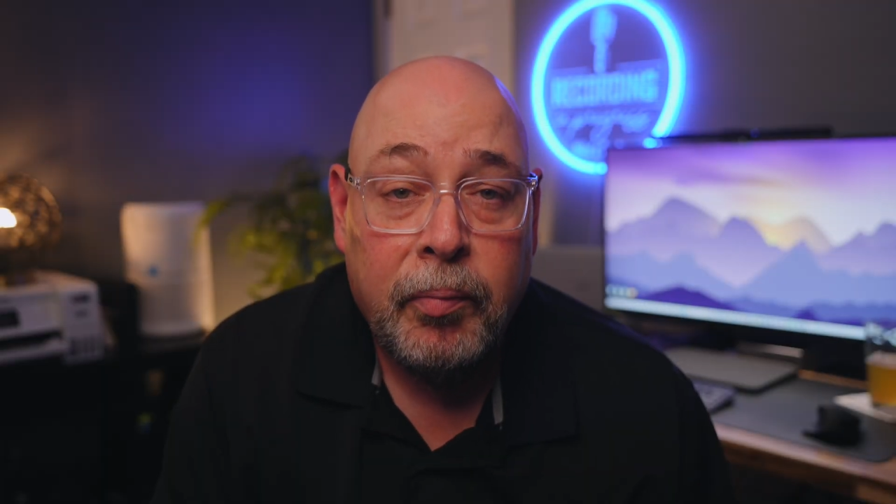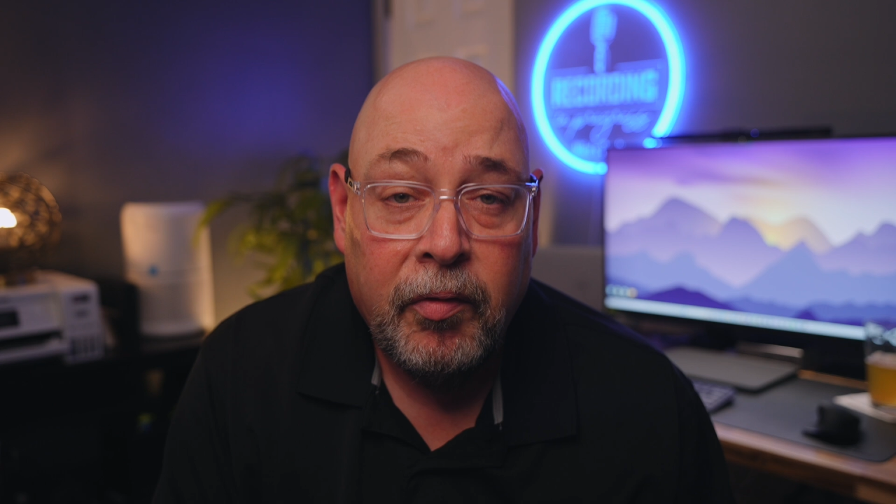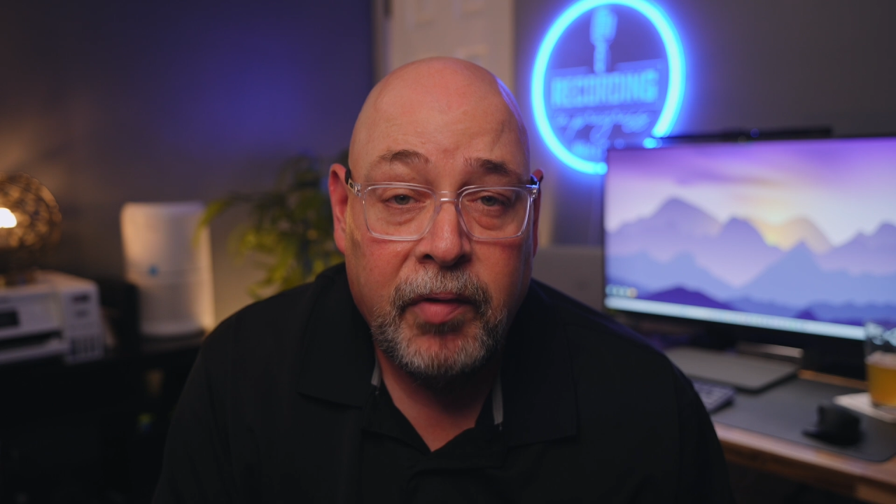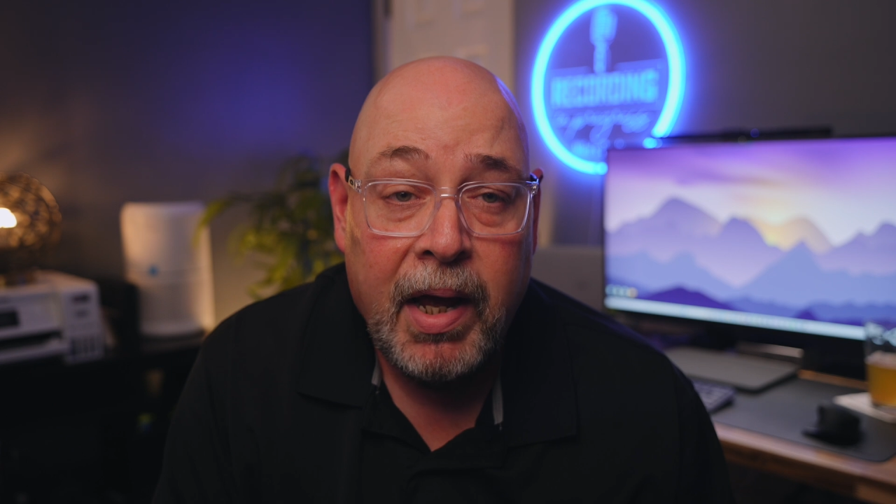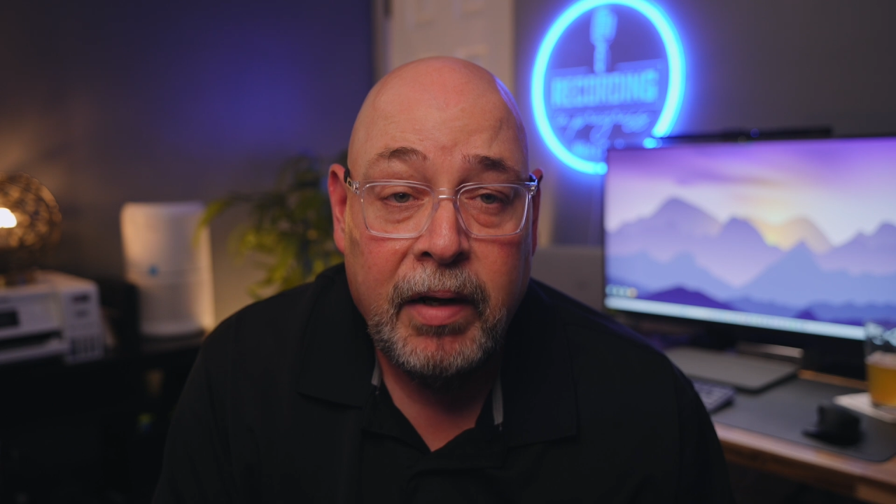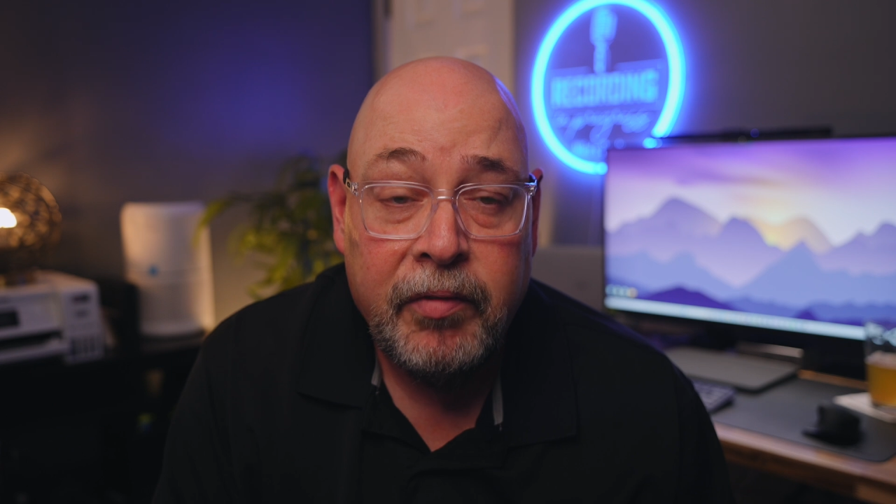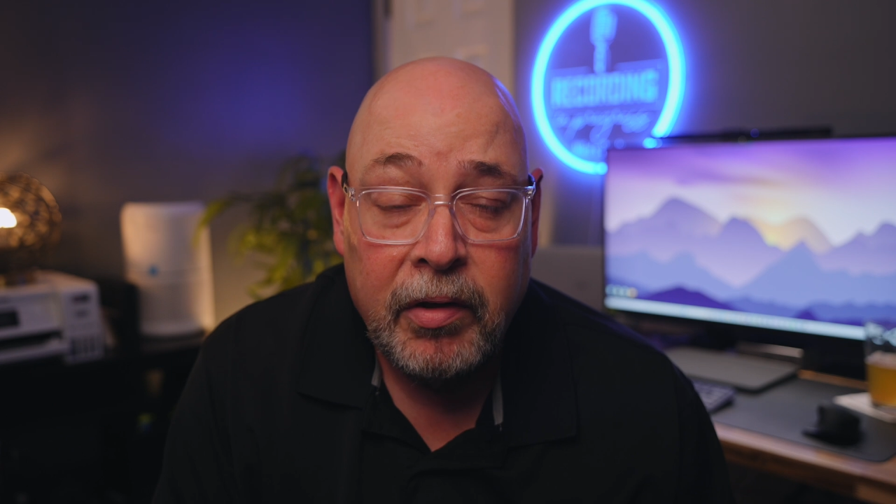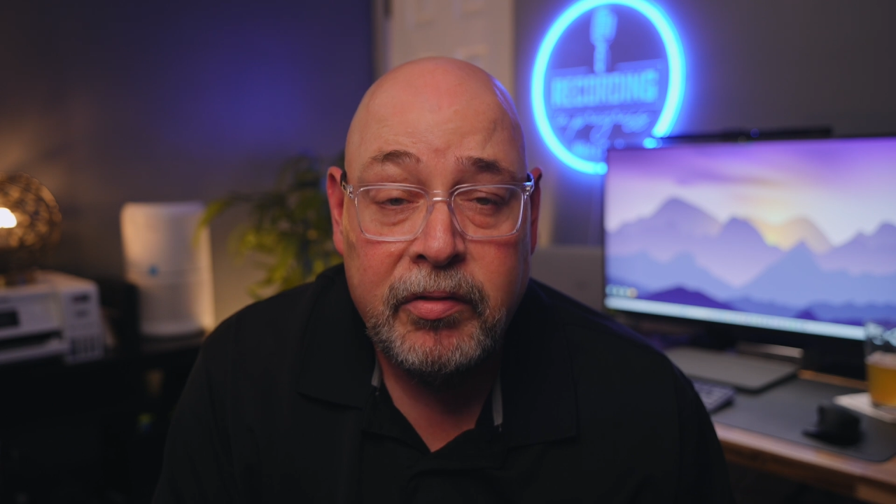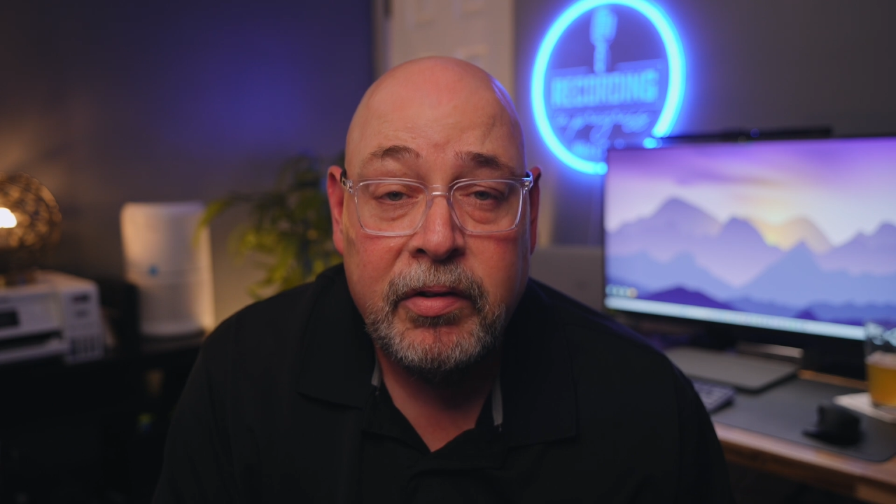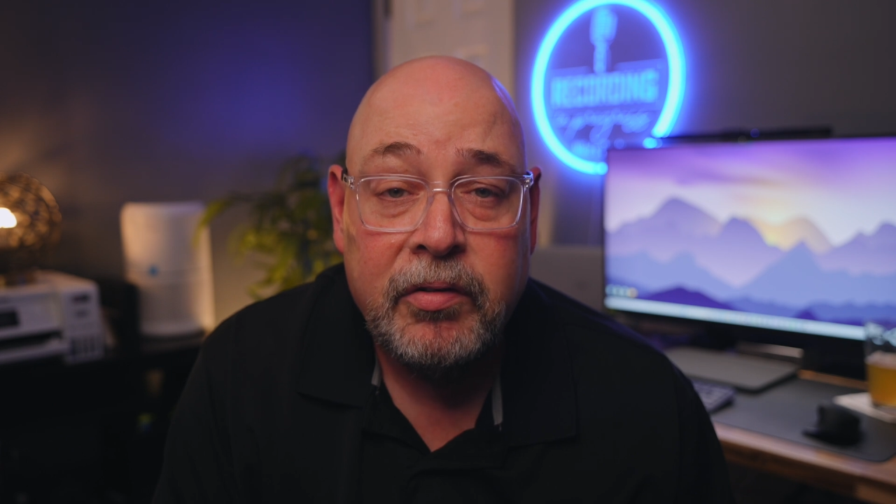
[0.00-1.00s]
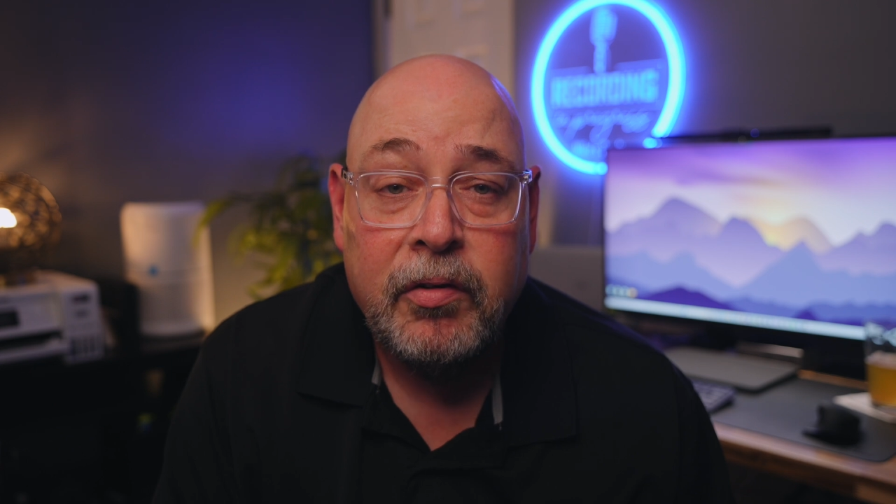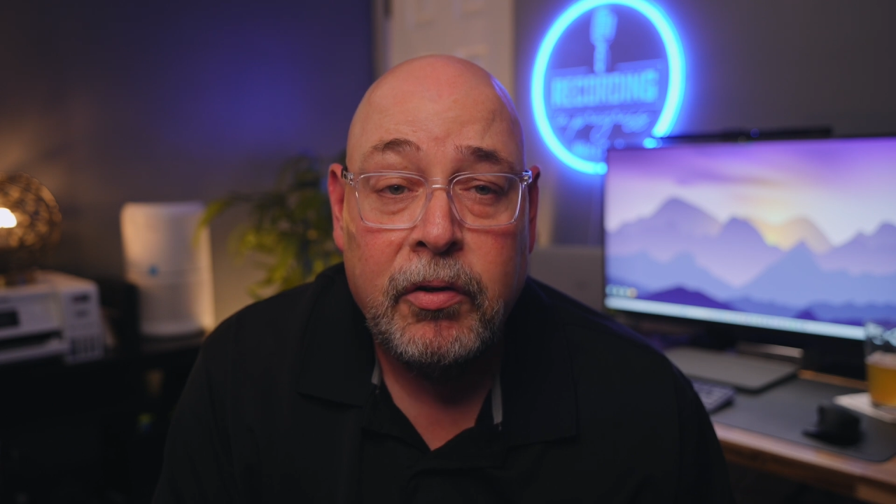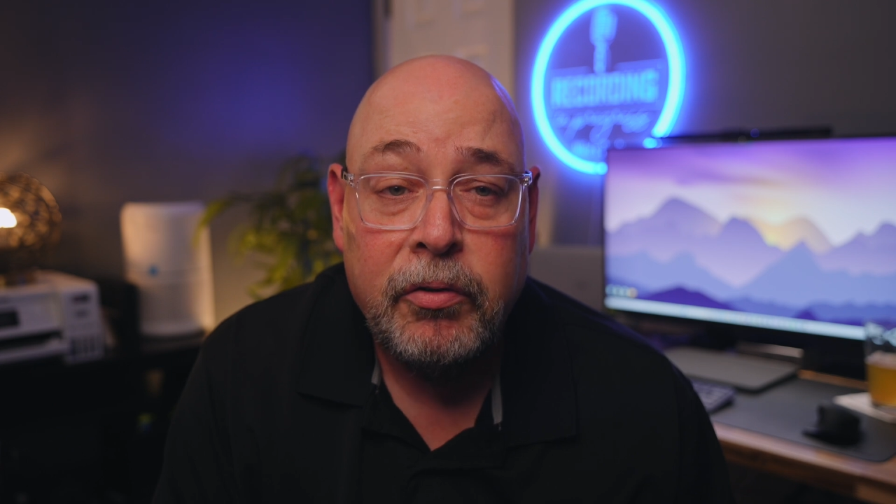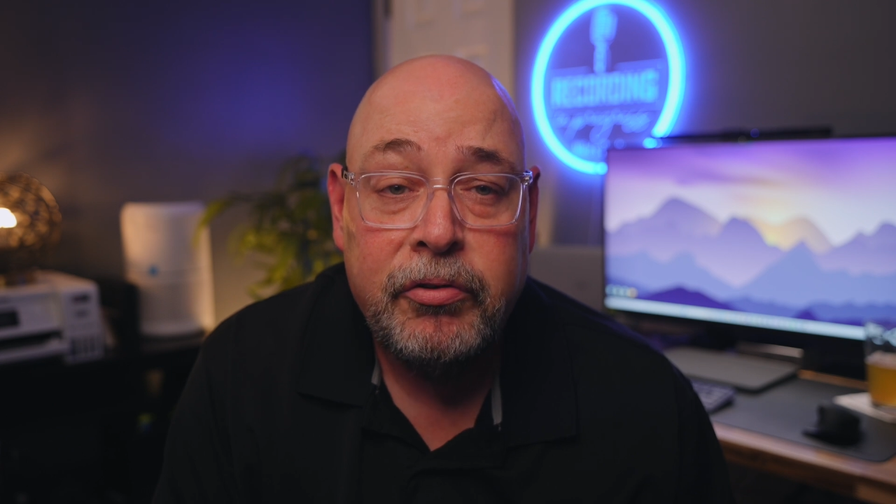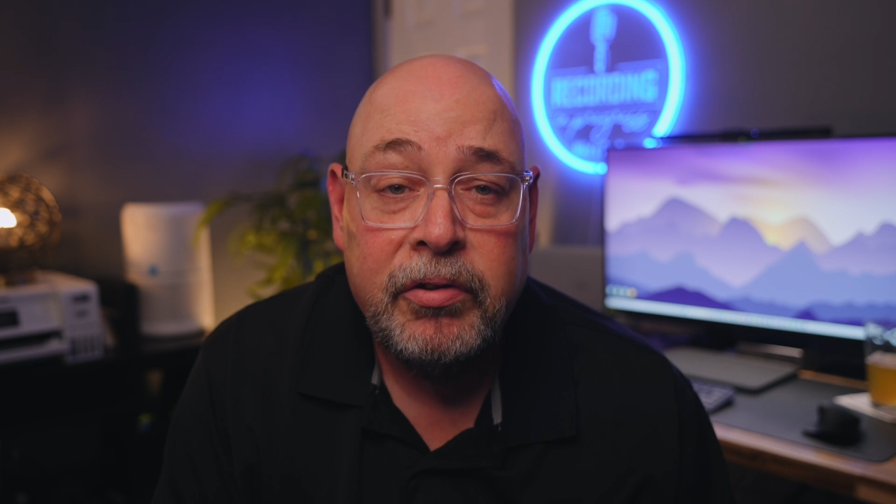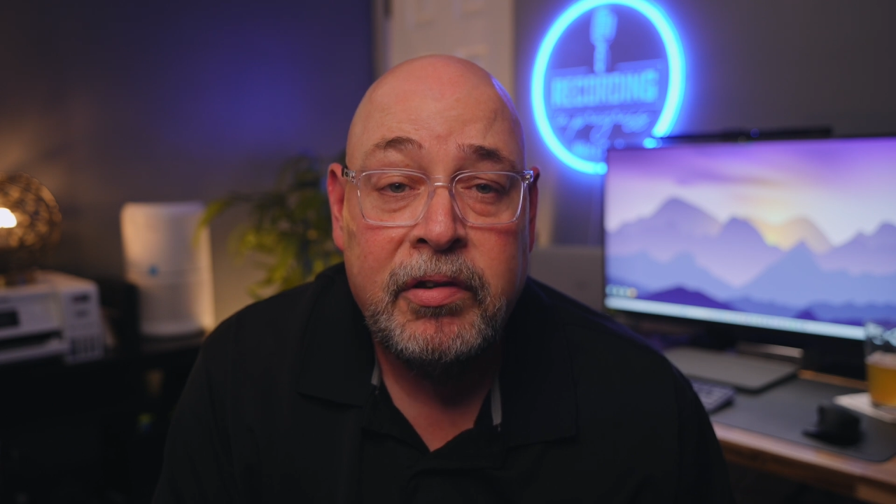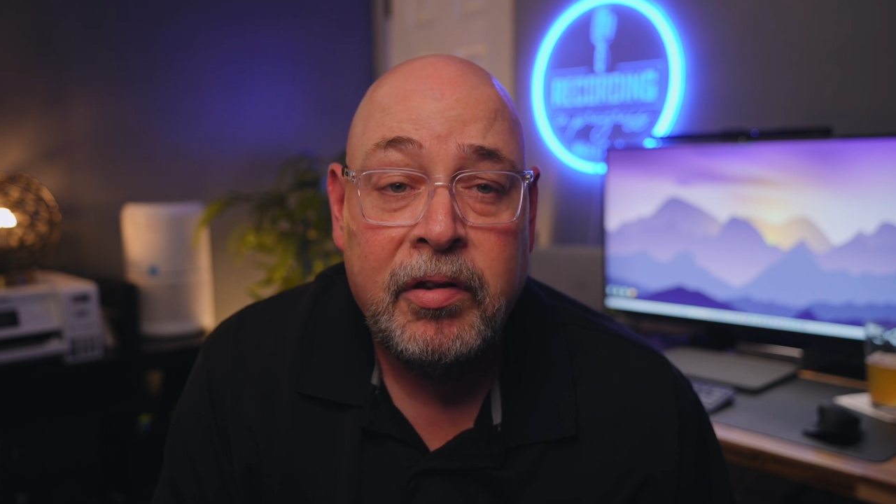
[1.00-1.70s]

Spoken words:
provide a versatile solution